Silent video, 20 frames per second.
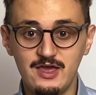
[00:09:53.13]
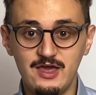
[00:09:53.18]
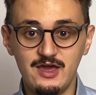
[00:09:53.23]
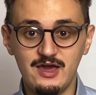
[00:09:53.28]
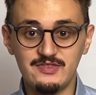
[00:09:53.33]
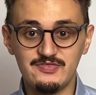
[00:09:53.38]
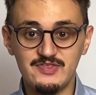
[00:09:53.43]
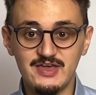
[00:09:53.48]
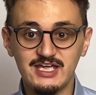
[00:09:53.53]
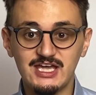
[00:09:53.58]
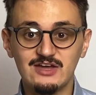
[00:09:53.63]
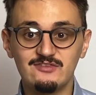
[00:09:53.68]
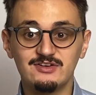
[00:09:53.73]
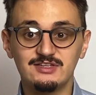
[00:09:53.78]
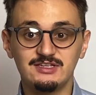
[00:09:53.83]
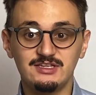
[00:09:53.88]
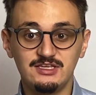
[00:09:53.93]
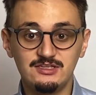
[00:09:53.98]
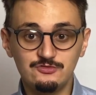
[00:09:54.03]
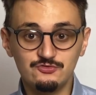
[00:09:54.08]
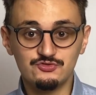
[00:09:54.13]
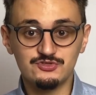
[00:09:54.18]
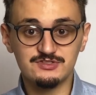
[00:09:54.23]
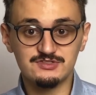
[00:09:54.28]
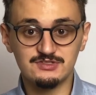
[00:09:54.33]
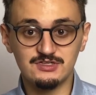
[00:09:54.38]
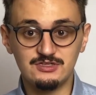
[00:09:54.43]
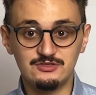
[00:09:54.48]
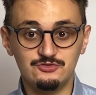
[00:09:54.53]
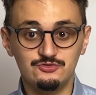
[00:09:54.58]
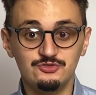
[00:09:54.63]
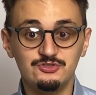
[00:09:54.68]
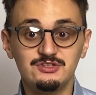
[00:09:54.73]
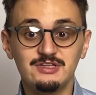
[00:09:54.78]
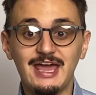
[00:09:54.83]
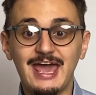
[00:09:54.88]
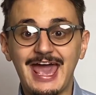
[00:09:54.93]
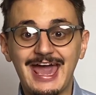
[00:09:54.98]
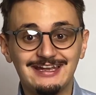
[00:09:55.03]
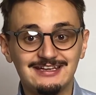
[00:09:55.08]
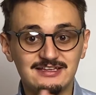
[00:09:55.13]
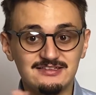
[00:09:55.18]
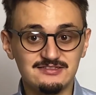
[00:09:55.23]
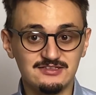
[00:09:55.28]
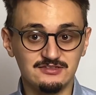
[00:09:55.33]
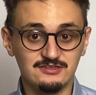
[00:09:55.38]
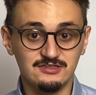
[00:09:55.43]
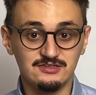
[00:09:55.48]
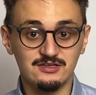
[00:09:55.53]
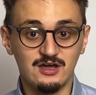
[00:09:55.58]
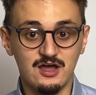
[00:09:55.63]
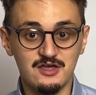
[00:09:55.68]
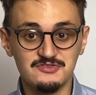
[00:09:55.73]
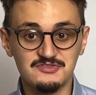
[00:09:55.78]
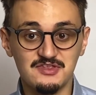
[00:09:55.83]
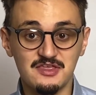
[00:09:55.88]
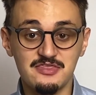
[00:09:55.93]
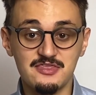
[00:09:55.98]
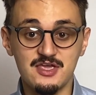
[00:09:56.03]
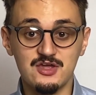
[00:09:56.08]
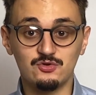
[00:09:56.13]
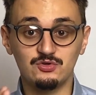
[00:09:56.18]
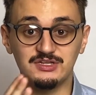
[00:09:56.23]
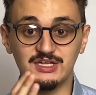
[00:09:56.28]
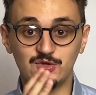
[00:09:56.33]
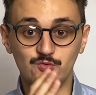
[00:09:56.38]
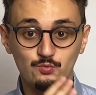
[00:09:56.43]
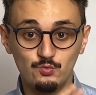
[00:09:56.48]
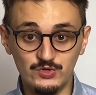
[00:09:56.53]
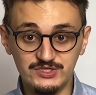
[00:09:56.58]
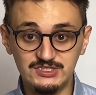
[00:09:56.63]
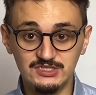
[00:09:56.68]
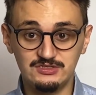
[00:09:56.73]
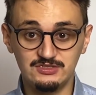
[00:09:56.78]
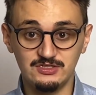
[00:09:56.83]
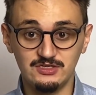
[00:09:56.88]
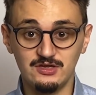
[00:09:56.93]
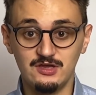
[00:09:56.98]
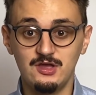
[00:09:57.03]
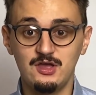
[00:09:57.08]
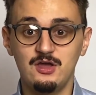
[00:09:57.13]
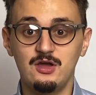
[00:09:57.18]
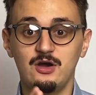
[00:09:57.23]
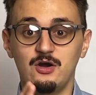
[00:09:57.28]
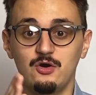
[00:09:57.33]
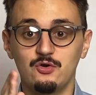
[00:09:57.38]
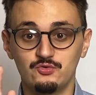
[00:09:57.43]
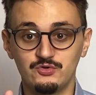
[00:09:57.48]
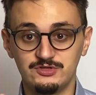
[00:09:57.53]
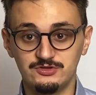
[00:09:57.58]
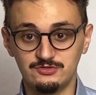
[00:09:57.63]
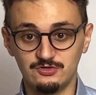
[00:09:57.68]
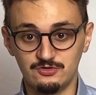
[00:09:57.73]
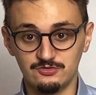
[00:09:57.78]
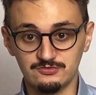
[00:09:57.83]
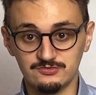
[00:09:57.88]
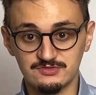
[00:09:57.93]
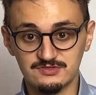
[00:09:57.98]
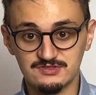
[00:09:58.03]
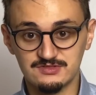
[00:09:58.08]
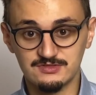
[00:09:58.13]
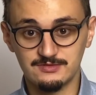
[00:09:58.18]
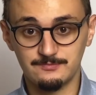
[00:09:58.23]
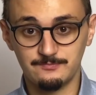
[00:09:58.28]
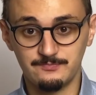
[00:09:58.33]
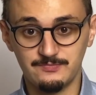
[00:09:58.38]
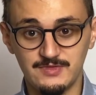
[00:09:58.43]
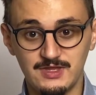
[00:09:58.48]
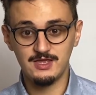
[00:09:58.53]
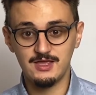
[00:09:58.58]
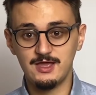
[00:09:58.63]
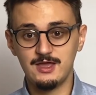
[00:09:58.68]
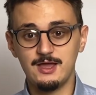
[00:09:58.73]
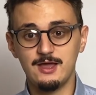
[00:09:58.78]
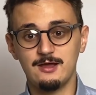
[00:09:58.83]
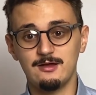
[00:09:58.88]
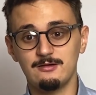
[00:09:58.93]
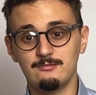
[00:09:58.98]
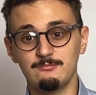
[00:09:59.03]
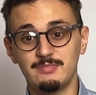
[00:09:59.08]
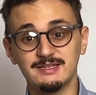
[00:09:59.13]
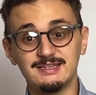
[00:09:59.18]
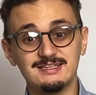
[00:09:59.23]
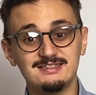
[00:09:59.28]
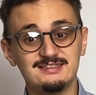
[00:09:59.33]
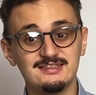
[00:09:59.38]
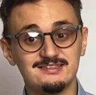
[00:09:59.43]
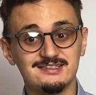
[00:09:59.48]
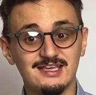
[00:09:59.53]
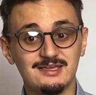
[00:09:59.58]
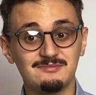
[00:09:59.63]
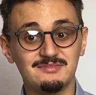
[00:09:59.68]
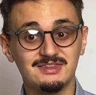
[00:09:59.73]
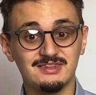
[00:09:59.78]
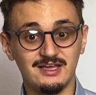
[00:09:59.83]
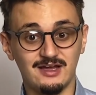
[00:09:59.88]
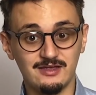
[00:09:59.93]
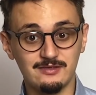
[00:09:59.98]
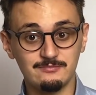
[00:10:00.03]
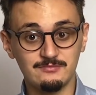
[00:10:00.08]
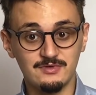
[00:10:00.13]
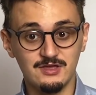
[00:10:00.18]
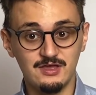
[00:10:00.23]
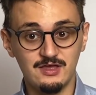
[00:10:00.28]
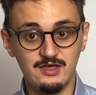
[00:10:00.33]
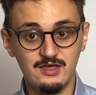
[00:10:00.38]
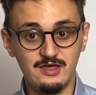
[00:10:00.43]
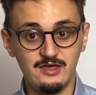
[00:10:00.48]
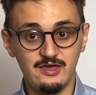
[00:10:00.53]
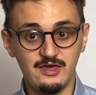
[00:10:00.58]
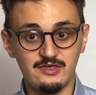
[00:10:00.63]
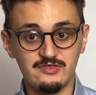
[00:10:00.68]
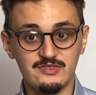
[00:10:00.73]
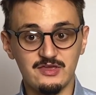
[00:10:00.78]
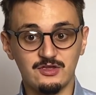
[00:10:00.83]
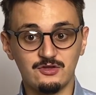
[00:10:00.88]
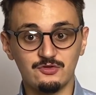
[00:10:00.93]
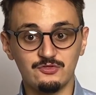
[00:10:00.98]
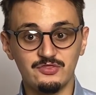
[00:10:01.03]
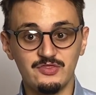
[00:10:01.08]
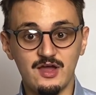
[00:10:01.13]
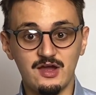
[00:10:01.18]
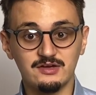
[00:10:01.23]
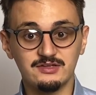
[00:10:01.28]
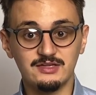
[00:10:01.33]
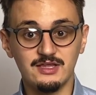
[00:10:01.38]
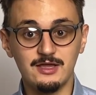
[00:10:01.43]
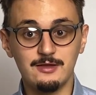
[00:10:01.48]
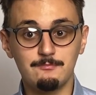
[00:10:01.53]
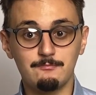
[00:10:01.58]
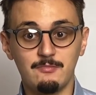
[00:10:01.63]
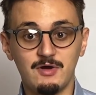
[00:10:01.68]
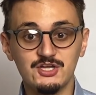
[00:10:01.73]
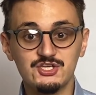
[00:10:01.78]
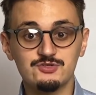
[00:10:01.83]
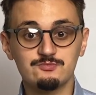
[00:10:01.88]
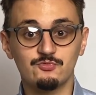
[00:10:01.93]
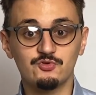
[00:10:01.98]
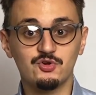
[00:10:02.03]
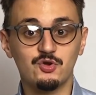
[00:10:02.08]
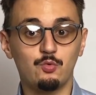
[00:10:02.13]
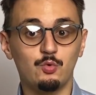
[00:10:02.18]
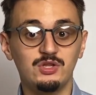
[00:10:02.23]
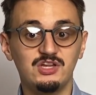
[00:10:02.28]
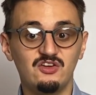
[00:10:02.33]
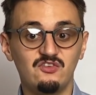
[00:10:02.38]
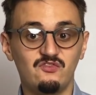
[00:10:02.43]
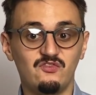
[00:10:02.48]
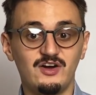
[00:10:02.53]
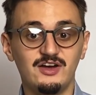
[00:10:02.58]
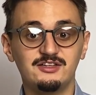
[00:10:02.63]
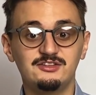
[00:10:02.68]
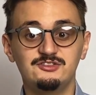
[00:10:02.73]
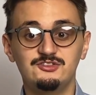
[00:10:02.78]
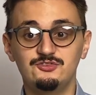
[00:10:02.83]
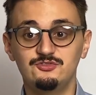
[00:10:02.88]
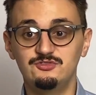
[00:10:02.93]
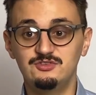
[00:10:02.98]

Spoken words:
and they have an interest in doing anything enhancing their liquidity, or returns. But at the same time, they conduct a much more qualified due